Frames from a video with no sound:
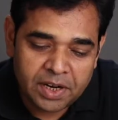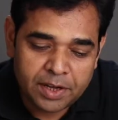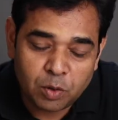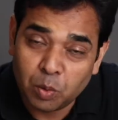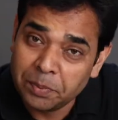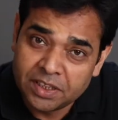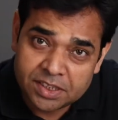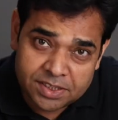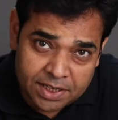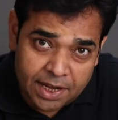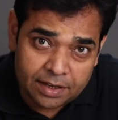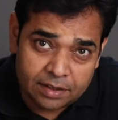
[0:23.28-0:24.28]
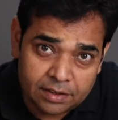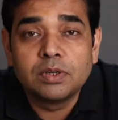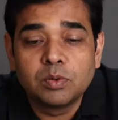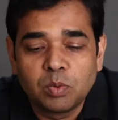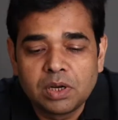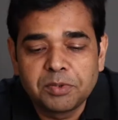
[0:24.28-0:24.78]
I opened this channel,
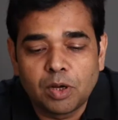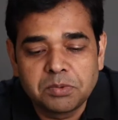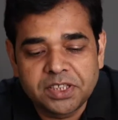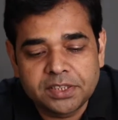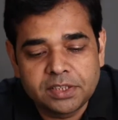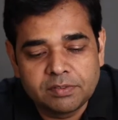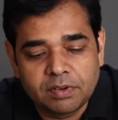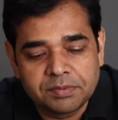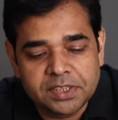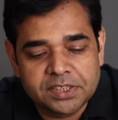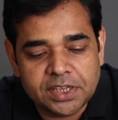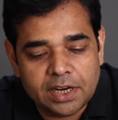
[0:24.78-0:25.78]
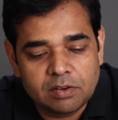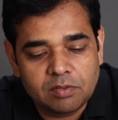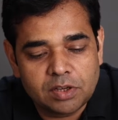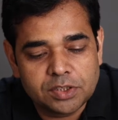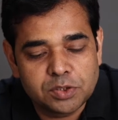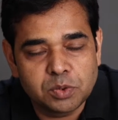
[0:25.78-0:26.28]
one of the objective of this channel
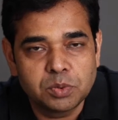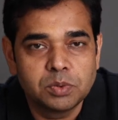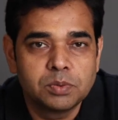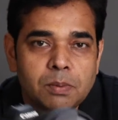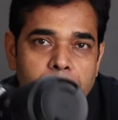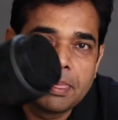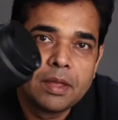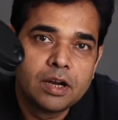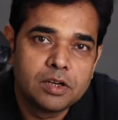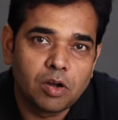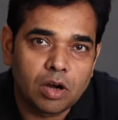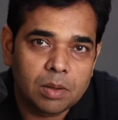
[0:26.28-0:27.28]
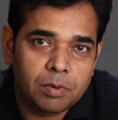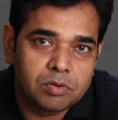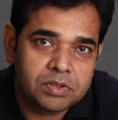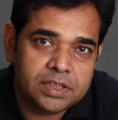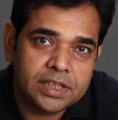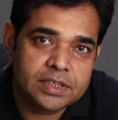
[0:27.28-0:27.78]
was to talk
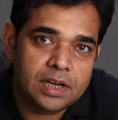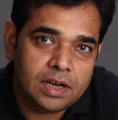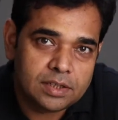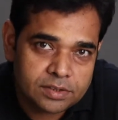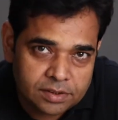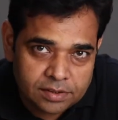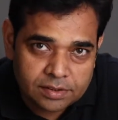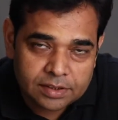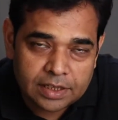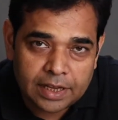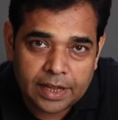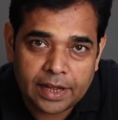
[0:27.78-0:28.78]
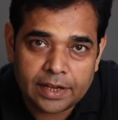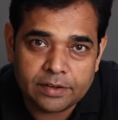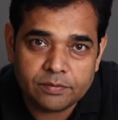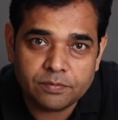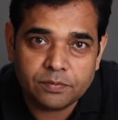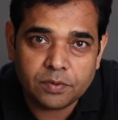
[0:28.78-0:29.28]
about DSLRs
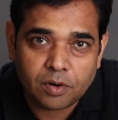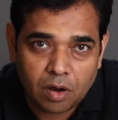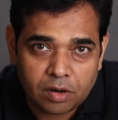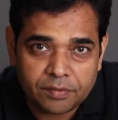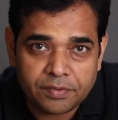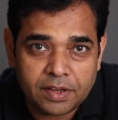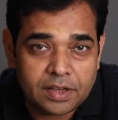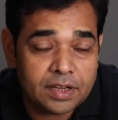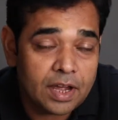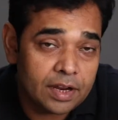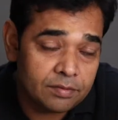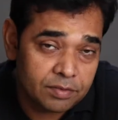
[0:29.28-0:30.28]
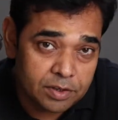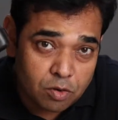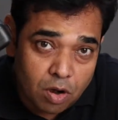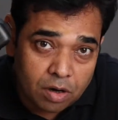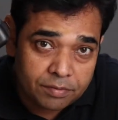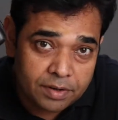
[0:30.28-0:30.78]
and photography and
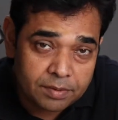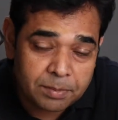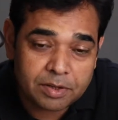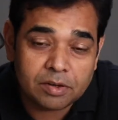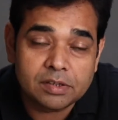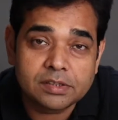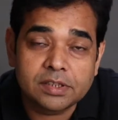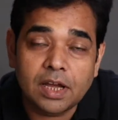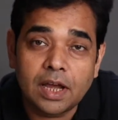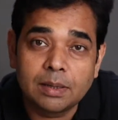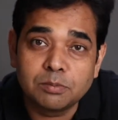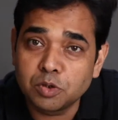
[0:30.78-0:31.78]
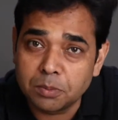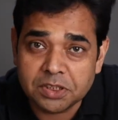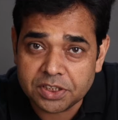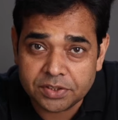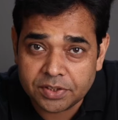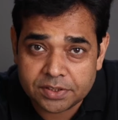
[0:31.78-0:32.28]
videography because I'm so
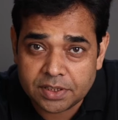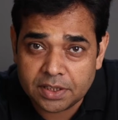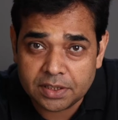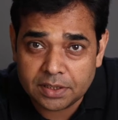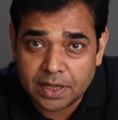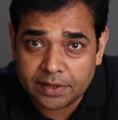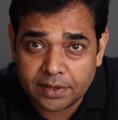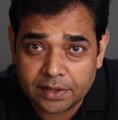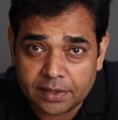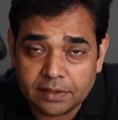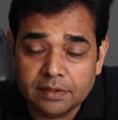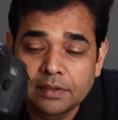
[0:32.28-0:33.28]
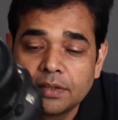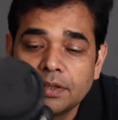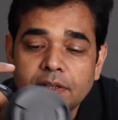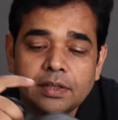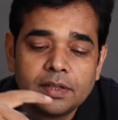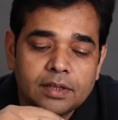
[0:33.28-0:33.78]
much interested in that area.
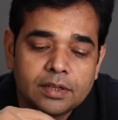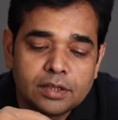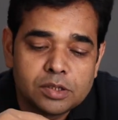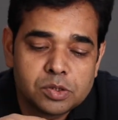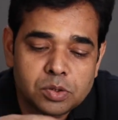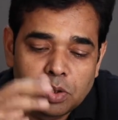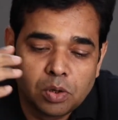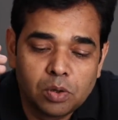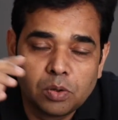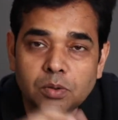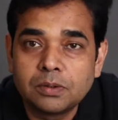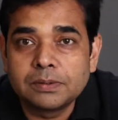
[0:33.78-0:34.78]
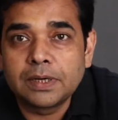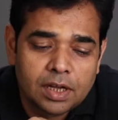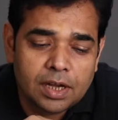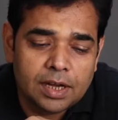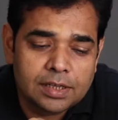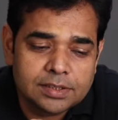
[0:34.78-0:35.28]
So
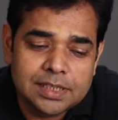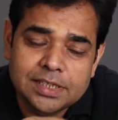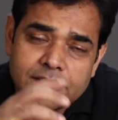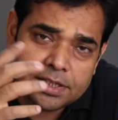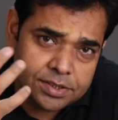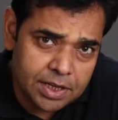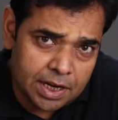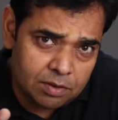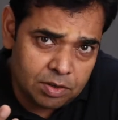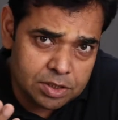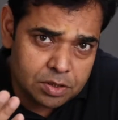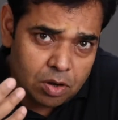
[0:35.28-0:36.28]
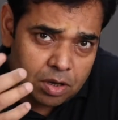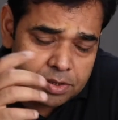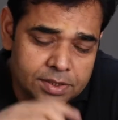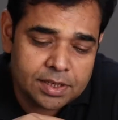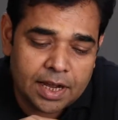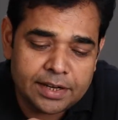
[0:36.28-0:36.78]
since this channel was
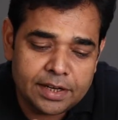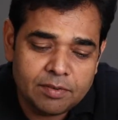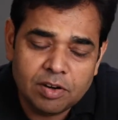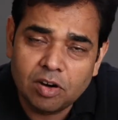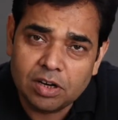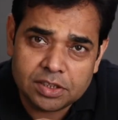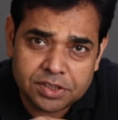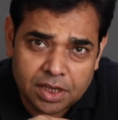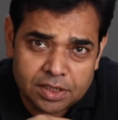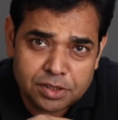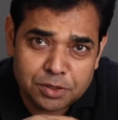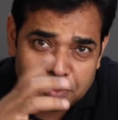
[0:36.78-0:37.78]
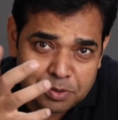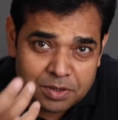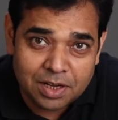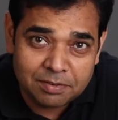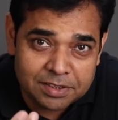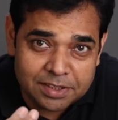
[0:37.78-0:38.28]
launched, I never got a chance to cover